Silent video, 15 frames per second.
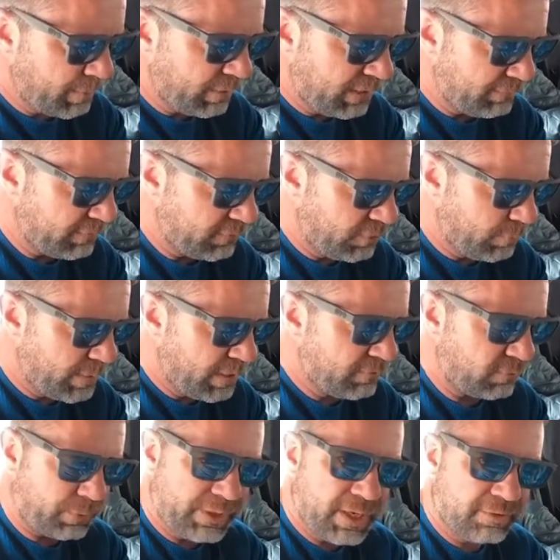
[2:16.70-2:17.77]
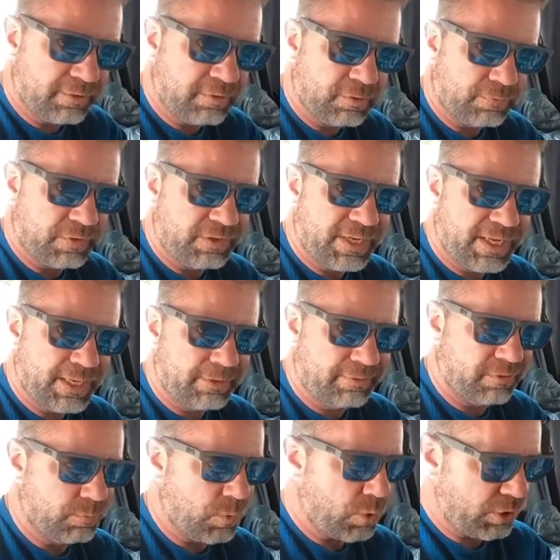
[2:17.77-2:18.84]
I believe, is 2 pounds, 3 ounces. So for 10
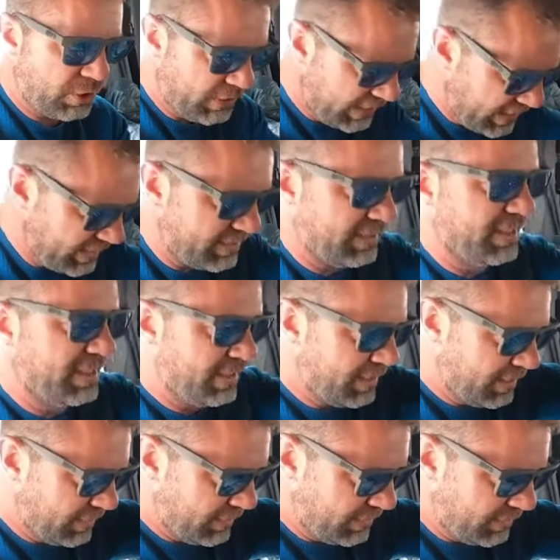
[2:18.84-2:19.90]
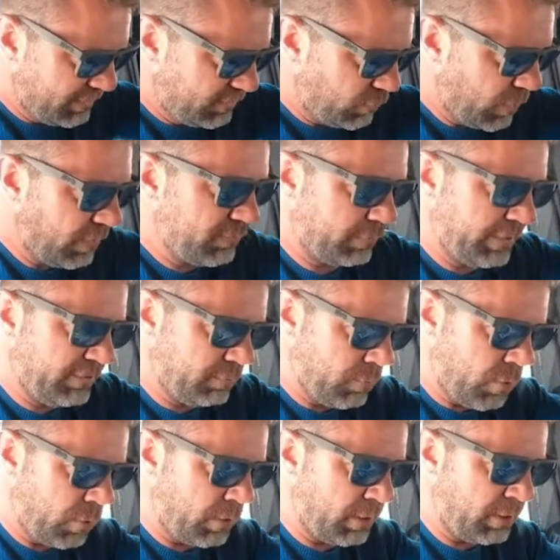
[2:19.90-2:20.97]
ounces more, you get 12 degrees
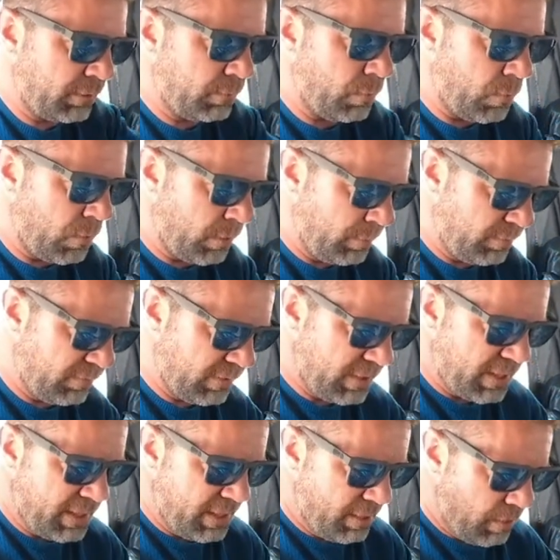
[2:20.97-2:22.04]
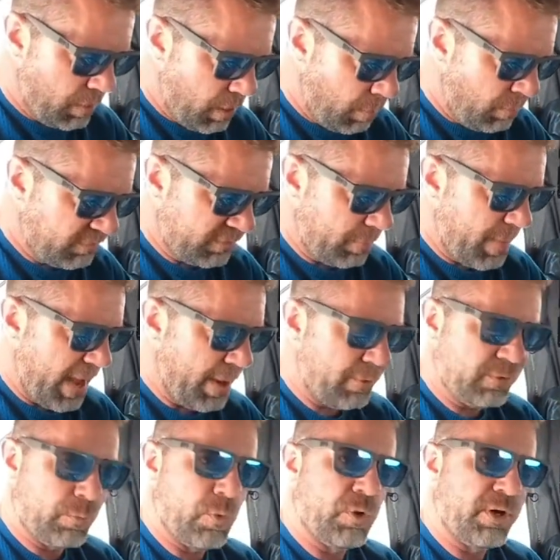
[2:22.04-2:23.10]
more warmth, almost a
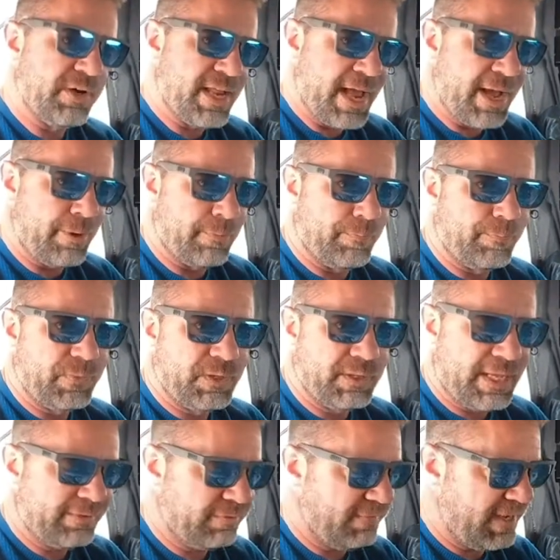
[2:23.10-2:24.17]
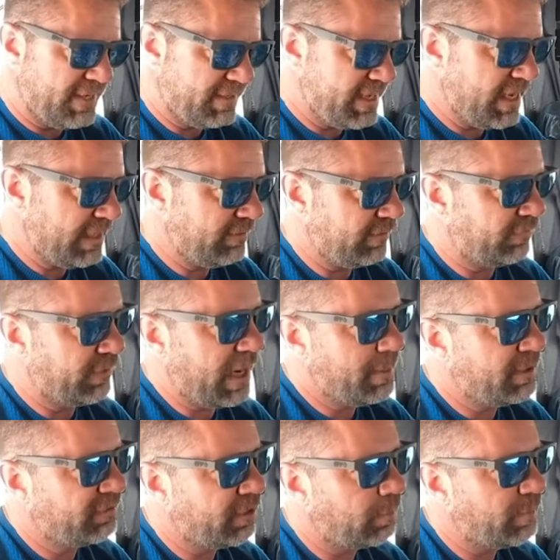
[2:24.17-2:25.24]
pound more down. That's fantastic. For
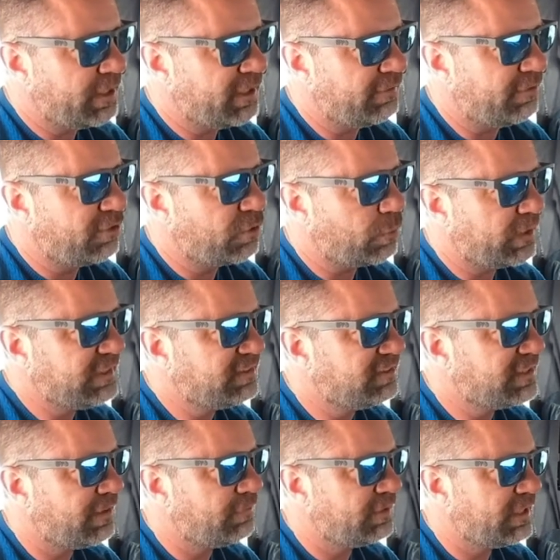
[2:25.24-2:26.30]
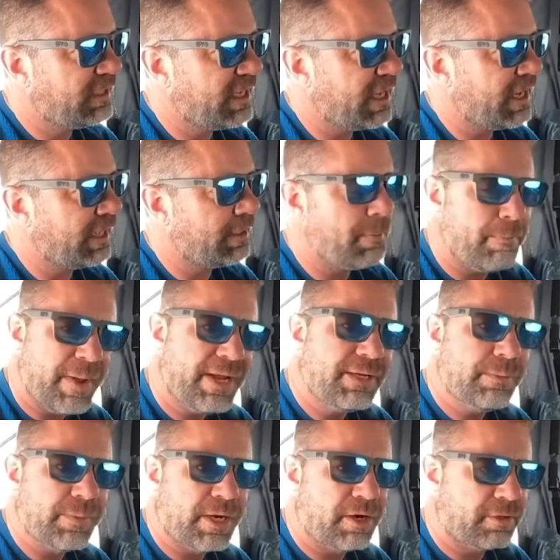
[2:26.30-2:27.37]
MSRP of $379, made
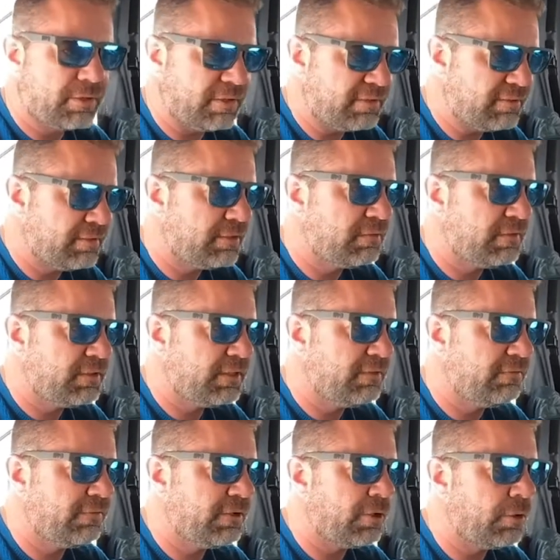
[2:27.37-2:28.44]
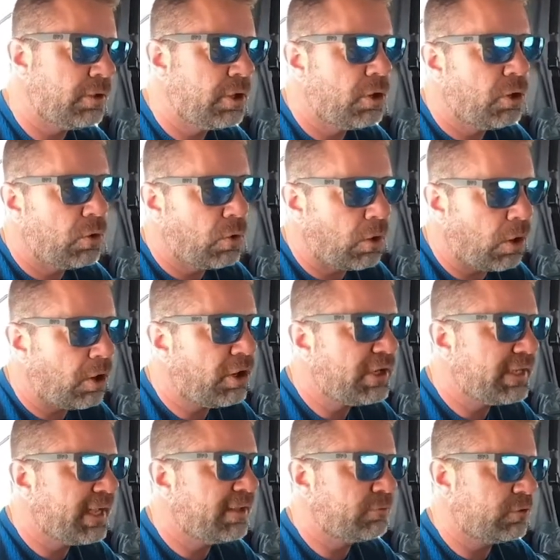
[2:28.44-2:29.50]
in America, 650 fill,
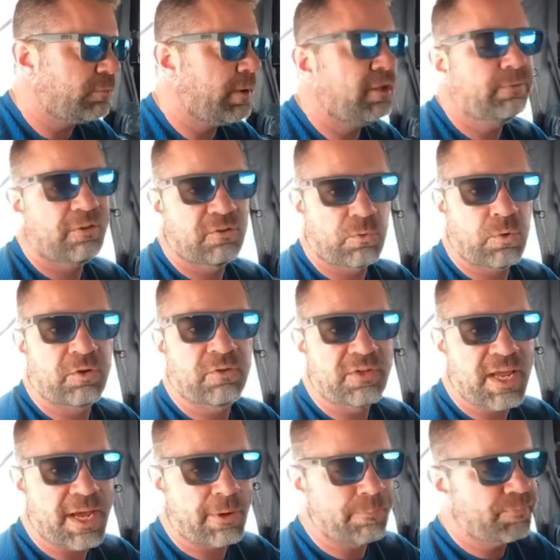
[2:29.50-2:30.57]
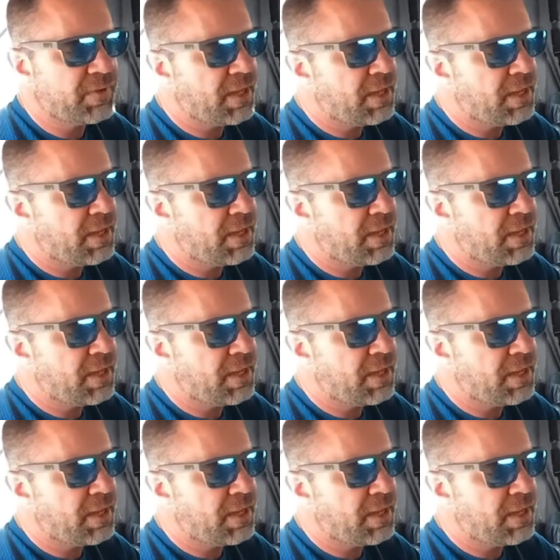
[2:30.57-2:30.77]
RDS, responsibly sourced down,